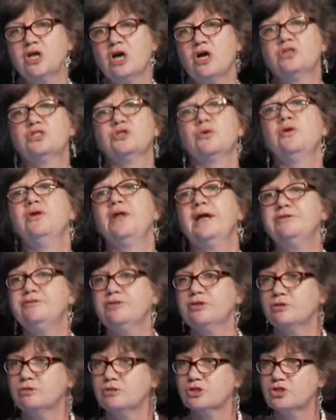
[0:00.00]
to go to
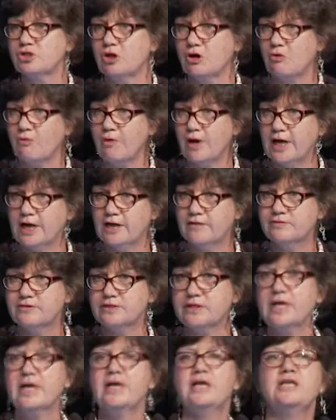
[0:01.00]
electrical shock
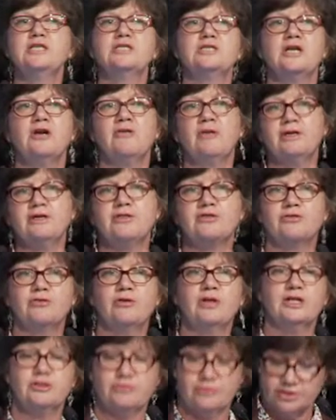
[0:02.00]
waves generated
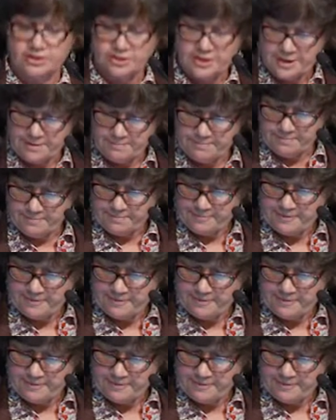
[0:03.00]
through electricity.